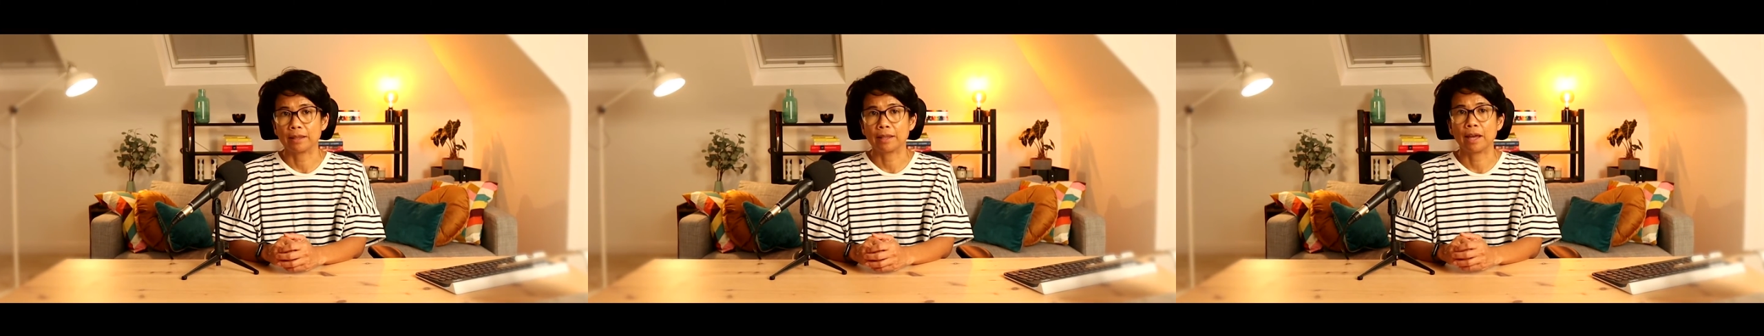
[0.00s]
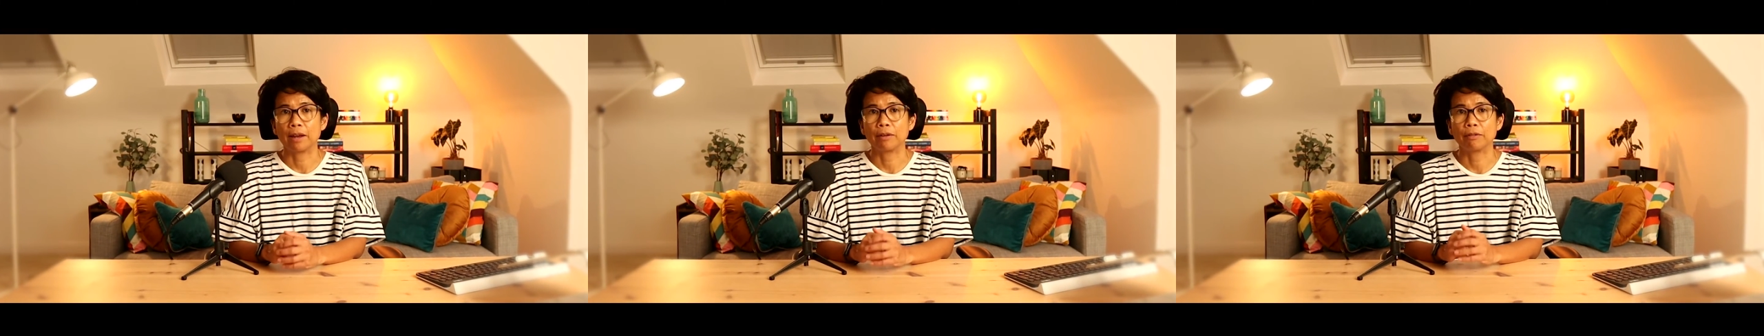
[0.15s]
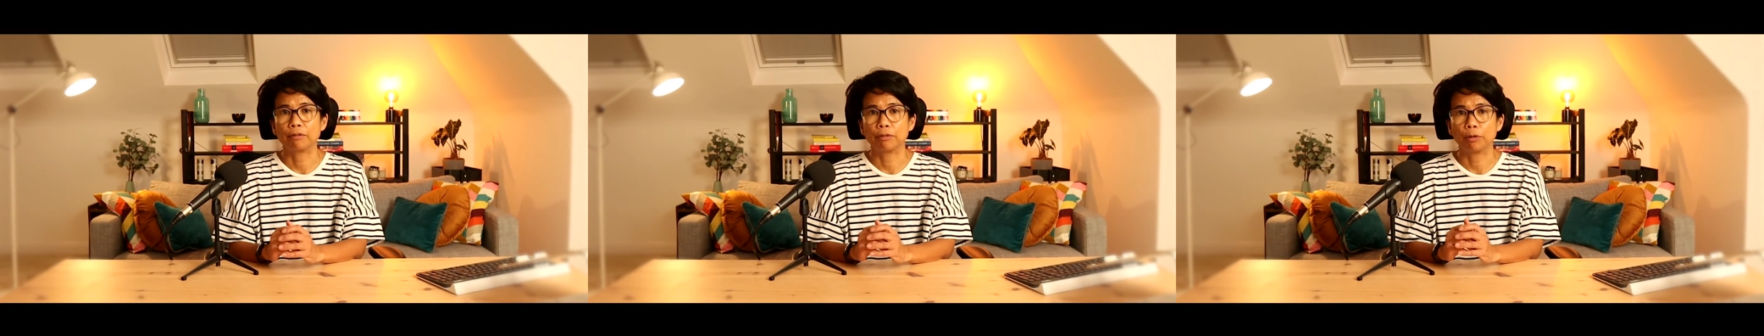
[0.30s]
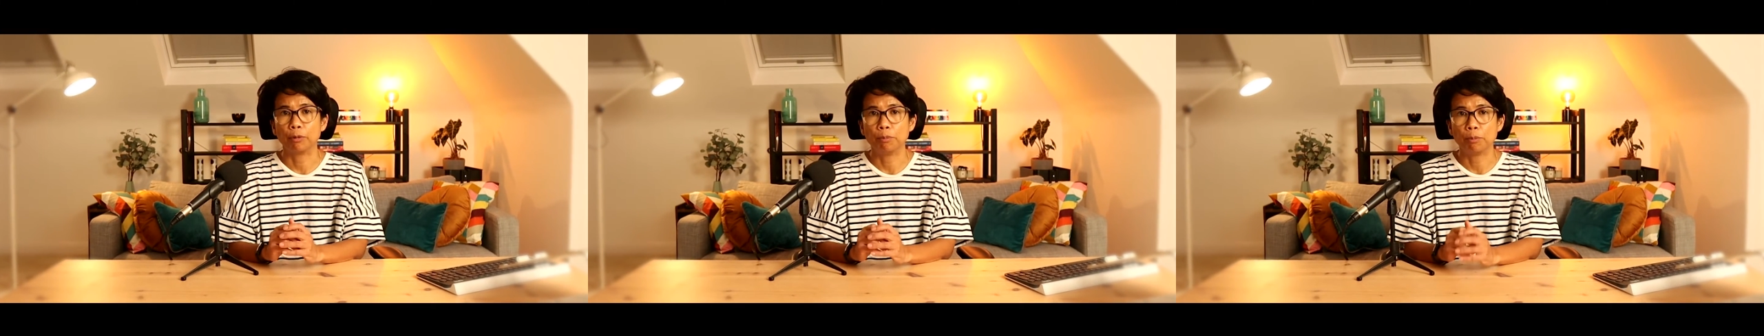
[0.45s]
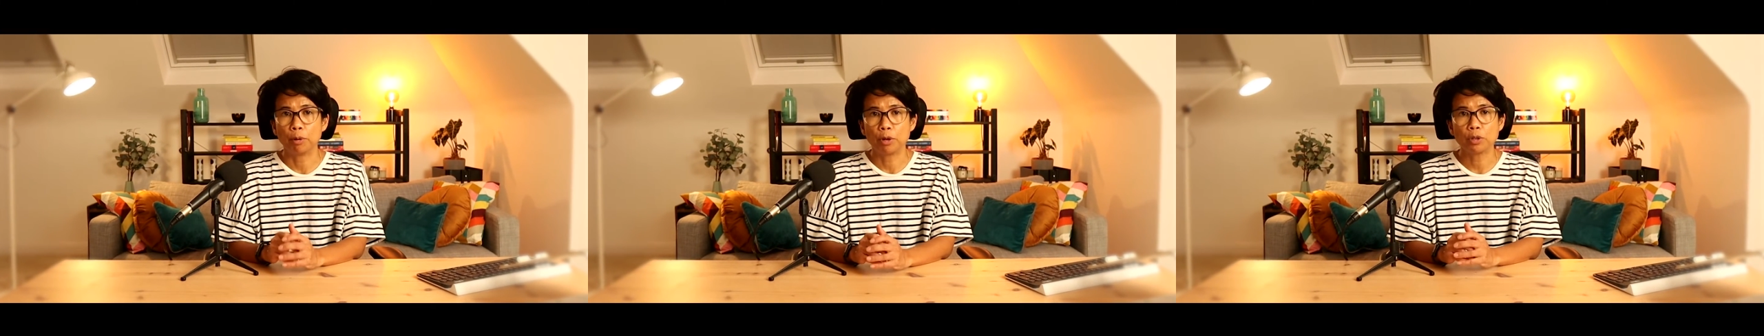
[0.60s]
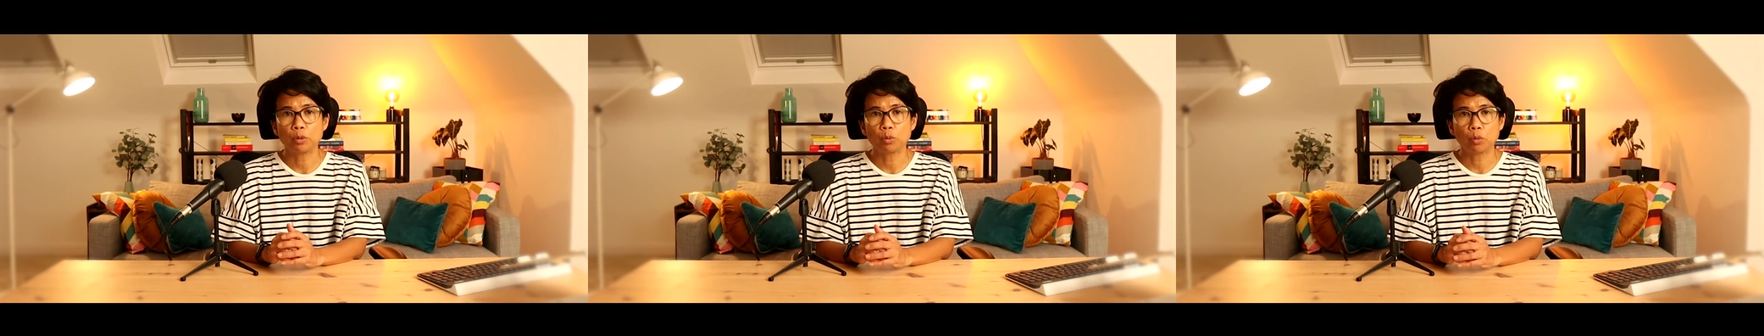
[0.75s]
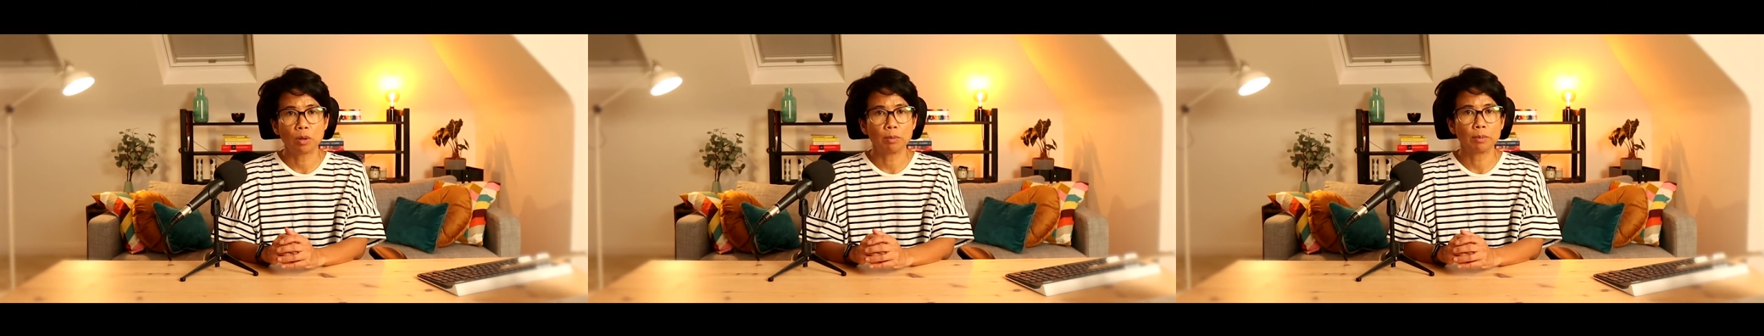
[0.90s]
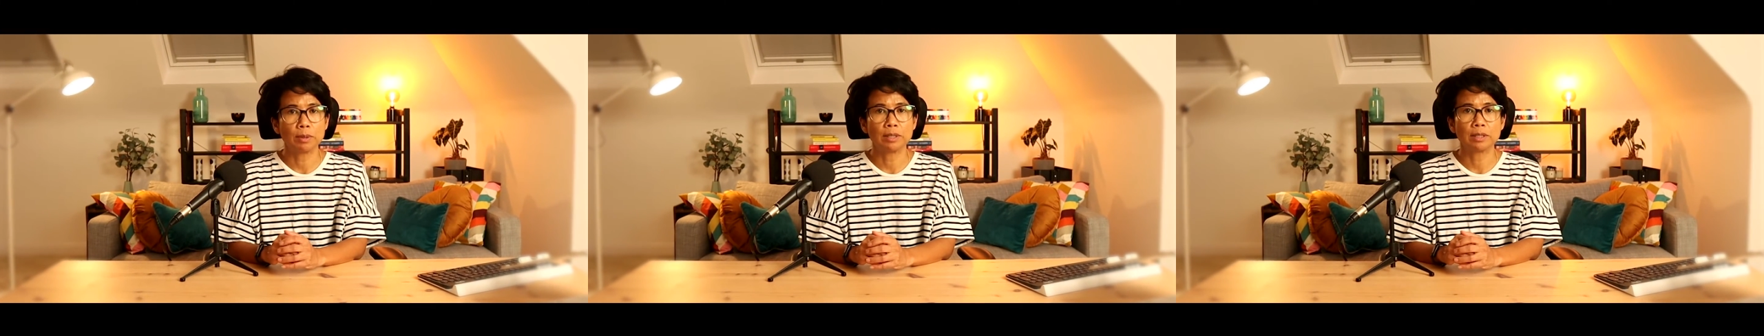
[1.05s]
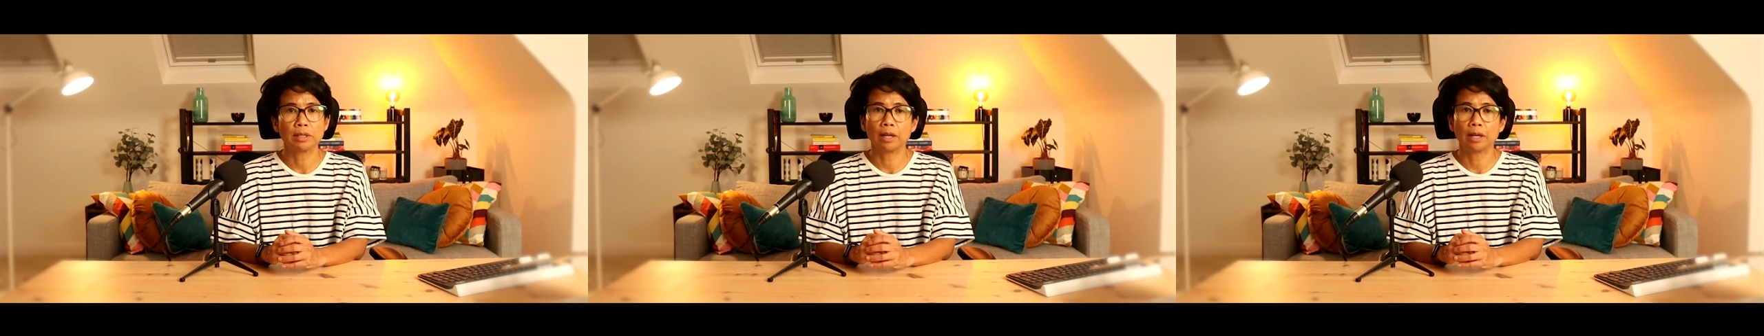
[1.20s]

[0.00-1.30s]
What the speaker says: that for most women